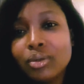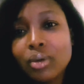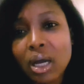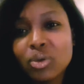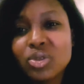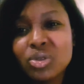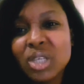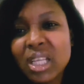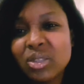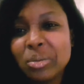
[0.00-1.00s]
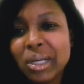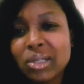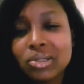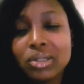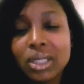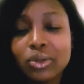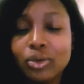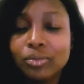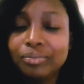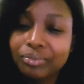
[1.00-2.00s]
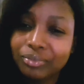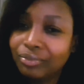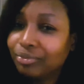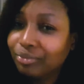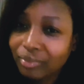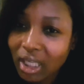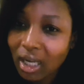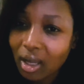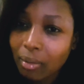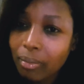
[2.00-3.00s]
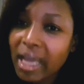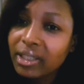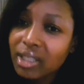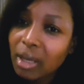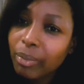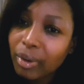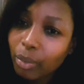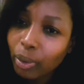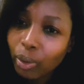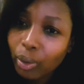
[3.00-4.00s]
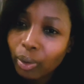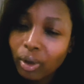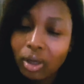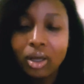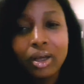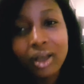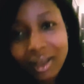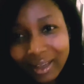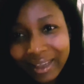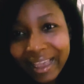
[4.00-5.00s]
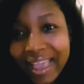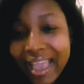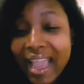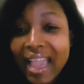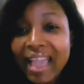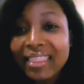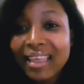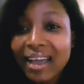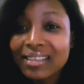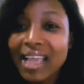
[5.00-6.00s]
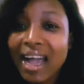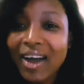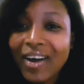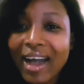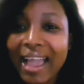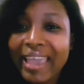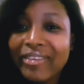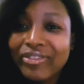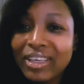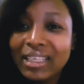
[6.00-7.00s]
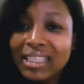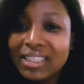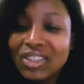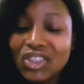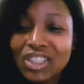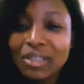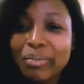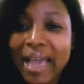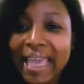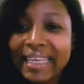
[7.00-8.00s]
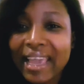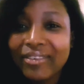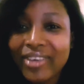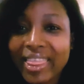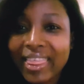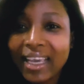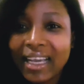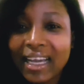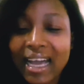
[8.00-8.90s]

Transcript: I'll soon get home, I'll soon get home. My dear people, that was how I finished buying everything.